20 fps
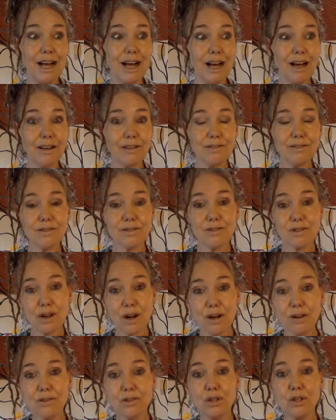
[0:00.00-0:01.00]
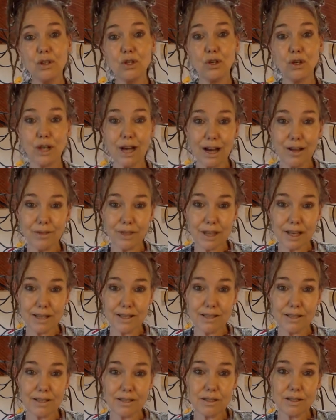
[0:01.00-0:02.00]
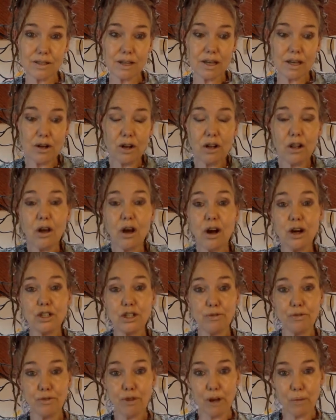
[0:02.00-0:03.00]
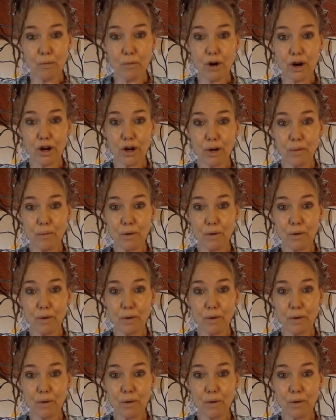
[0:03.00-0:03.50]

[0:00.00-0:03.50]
and start to look at this in a larger framework,